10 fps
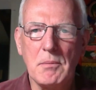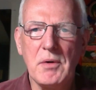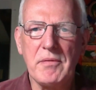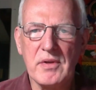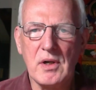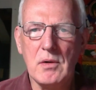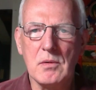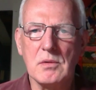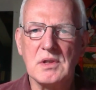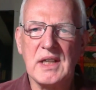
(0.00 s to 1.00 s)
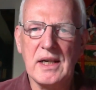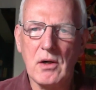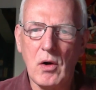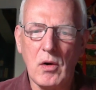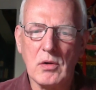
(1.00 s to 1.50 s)
of those can
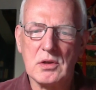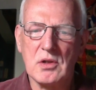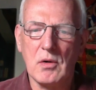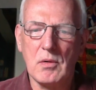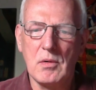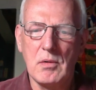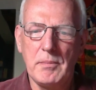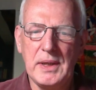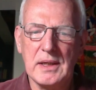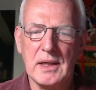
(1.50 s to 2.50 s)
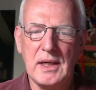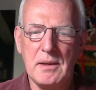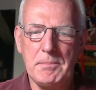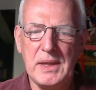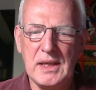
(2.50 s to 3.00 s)
also be
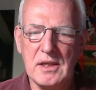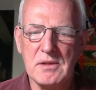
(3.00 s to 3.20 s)
enlightened beings,